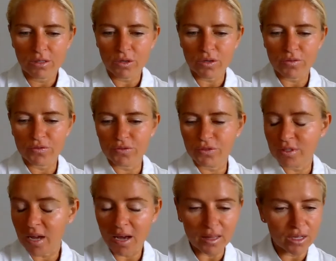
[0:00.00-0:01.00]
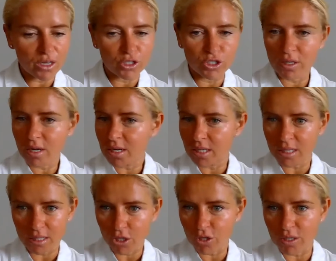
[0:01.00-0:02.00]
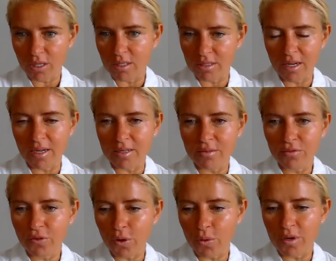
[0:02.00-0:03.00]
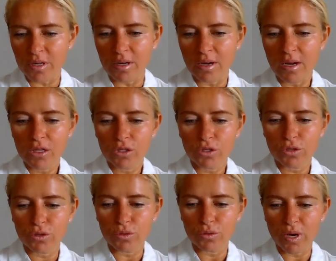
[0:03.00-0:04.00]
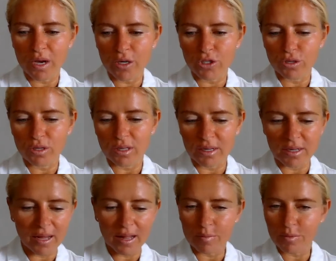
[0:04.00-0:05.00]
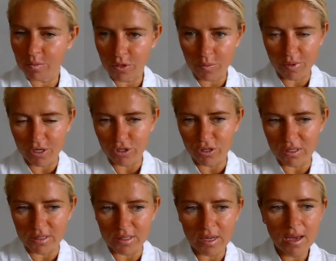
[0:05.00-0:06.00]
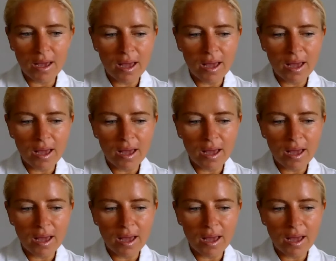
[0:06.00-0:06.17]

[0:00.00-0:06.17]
sort of knowledge and anything that you can get forward to actually help some of the patients.